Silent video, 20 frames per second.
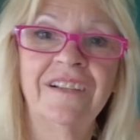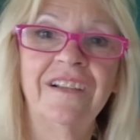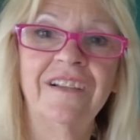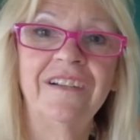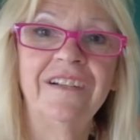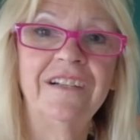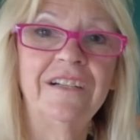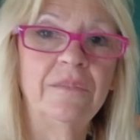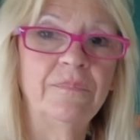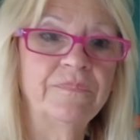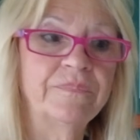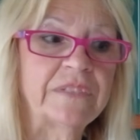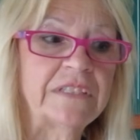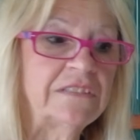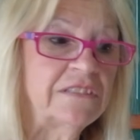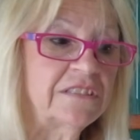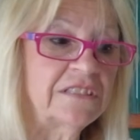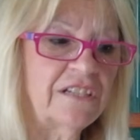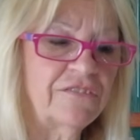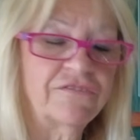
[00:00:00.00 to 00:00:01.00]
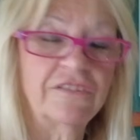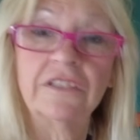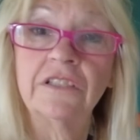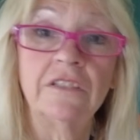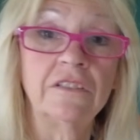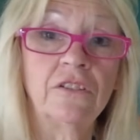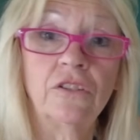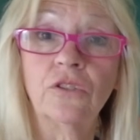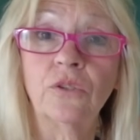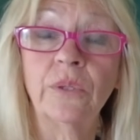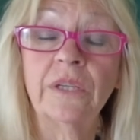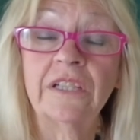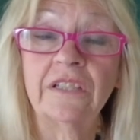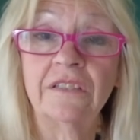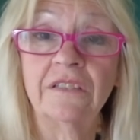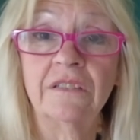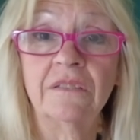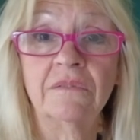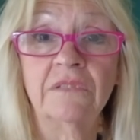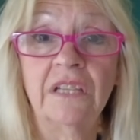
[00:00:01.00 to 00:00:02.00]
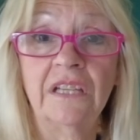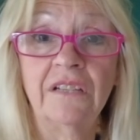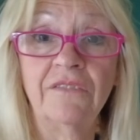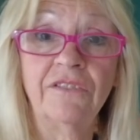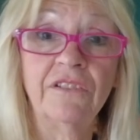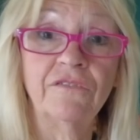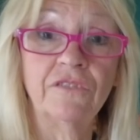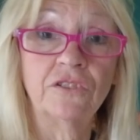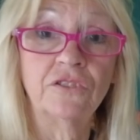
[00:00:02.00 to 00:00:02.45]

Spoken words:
It's definitely a lot quicker than I've ever